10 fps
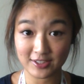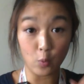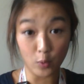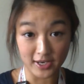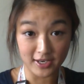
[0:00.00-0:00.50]

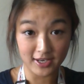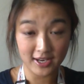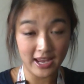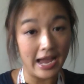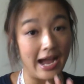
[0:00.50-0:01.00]
One,
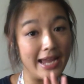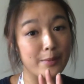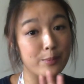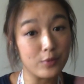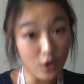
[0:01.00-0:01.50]
I
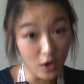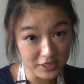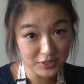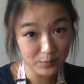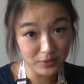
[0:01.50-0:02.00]
am
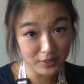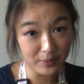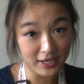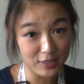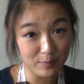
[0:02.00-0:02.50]
not being
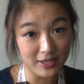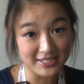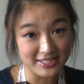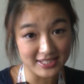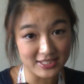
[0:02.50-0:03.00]
paid by
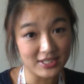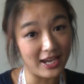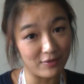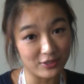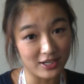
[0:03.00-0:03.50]
Disney to
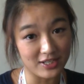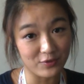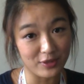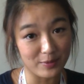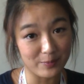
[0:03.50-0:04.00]
advertise for
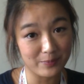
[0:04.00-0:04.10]
them.